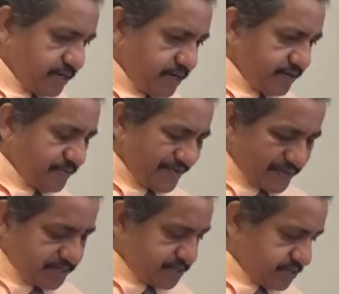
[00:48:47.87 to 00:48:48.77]
I'm
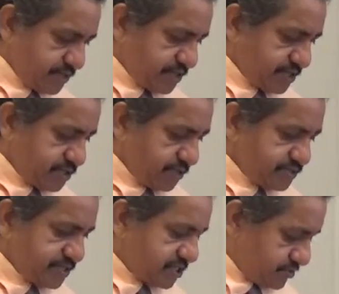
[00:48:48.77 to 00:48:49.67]
not going to get into all
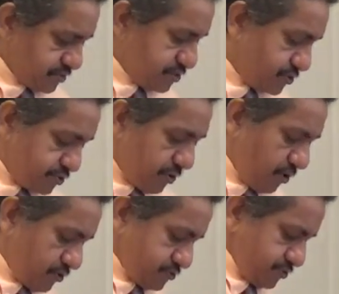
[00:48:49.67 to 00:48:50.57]
the details, but you, you
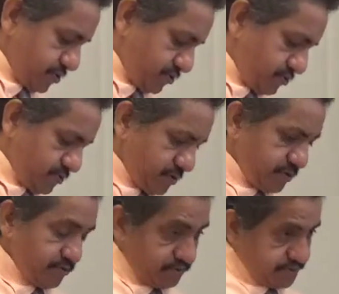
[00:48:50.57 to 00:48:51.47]
all know,
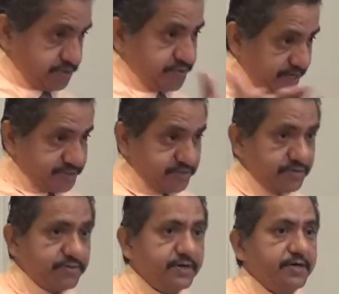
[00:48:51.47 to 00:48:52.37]
or you guys know,